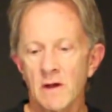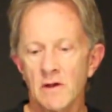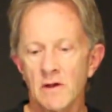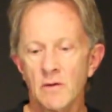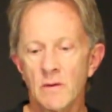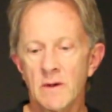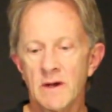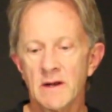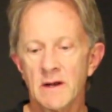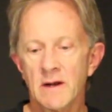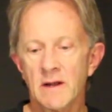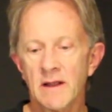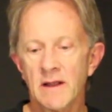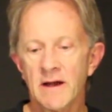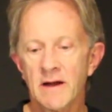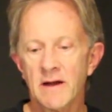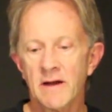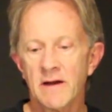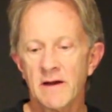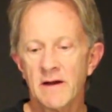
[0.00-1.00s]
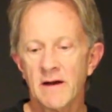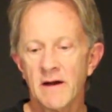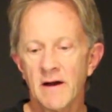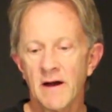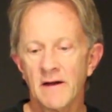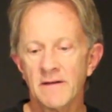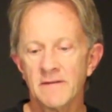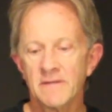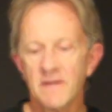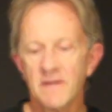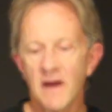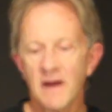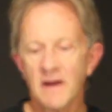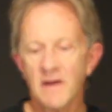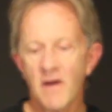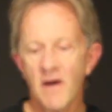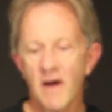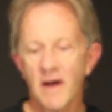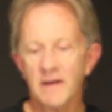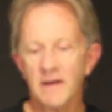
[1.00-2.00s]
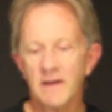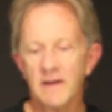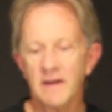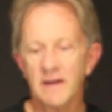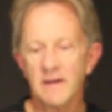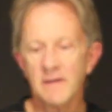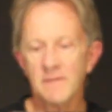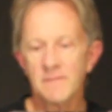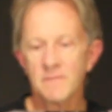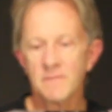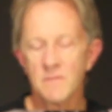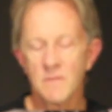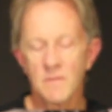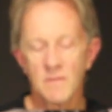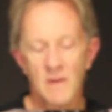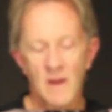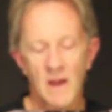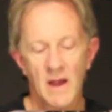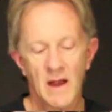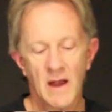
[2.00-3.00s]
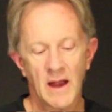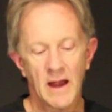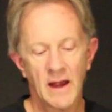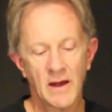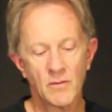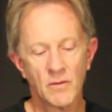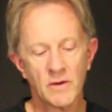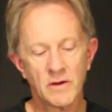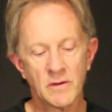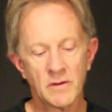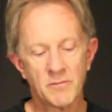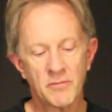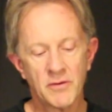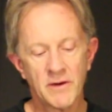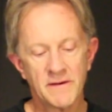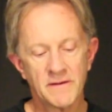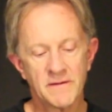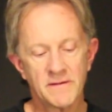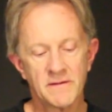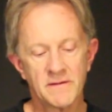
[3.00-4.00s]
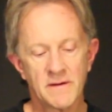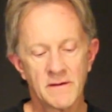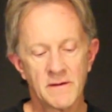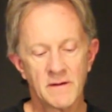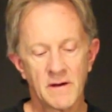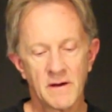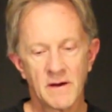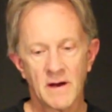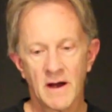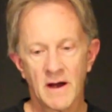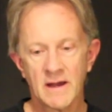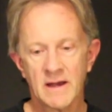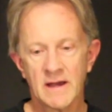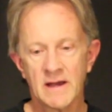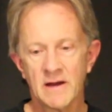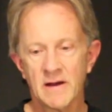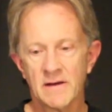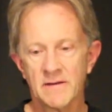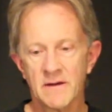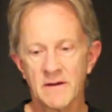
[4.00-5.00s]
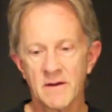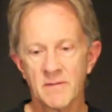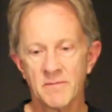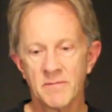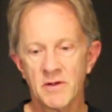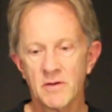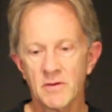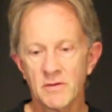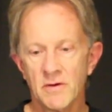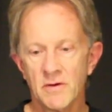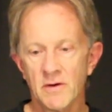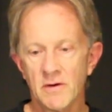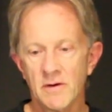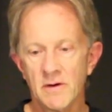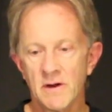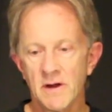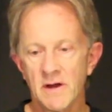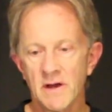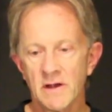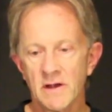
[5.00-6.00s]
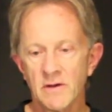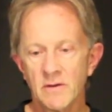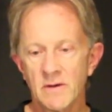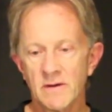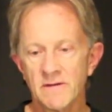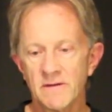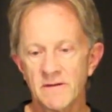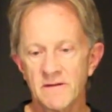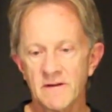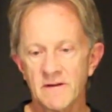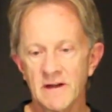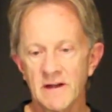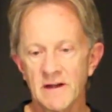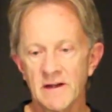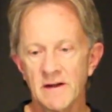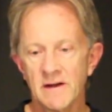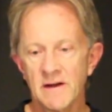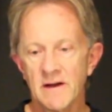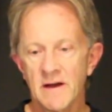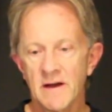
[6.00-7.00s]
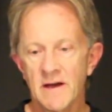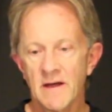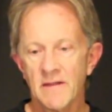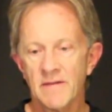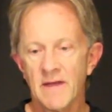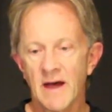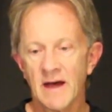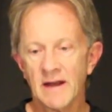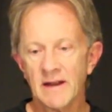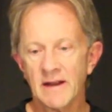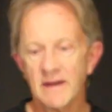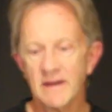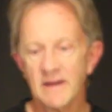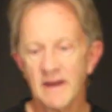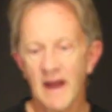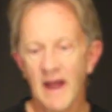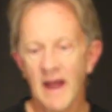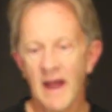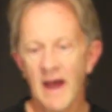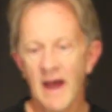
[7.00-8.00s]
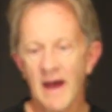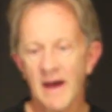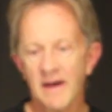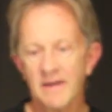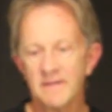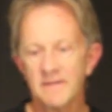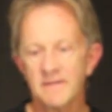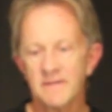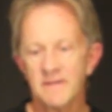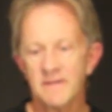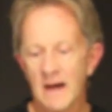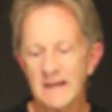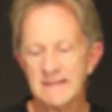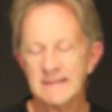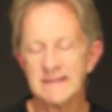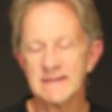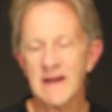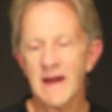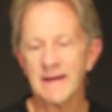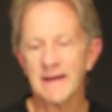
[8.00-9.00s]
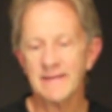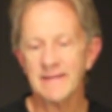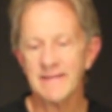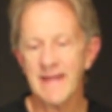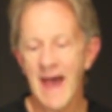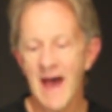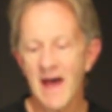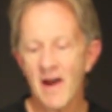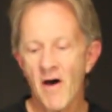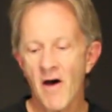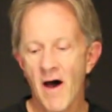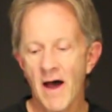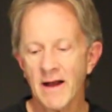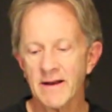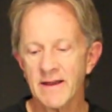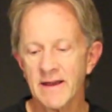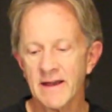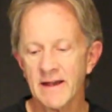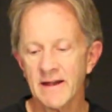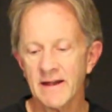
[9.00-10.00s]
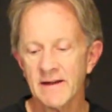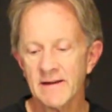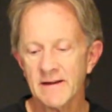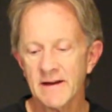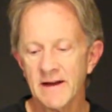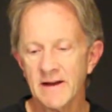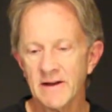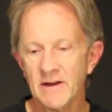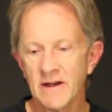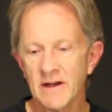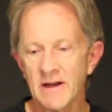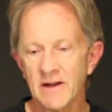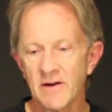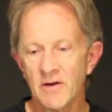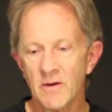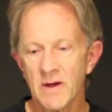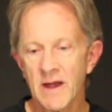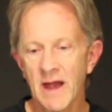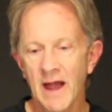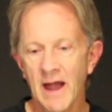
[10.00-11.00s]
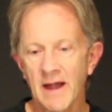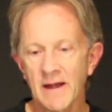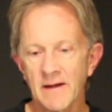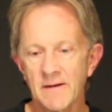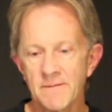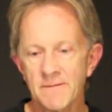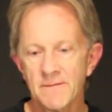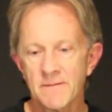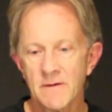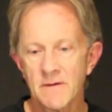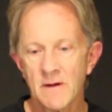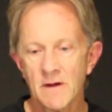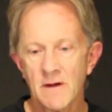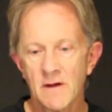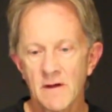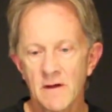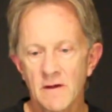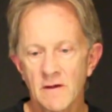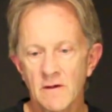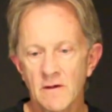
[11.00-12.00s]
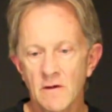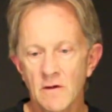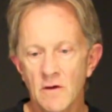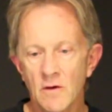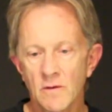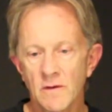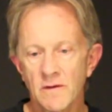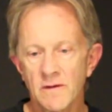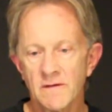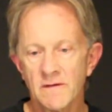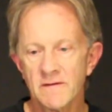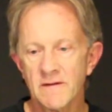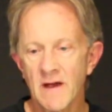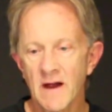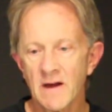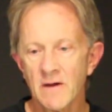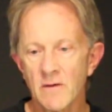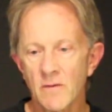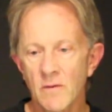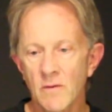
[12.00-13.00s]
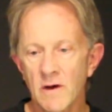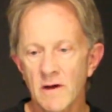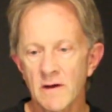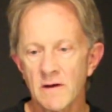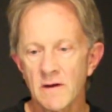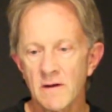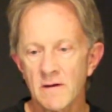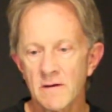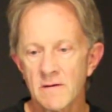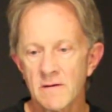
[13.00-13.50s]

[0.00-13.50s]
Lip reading: you can click Assign Hotkey, and when you press a key on the computer, you can see that it has assigned that hotkey. And you hit OK. You can go to the second one,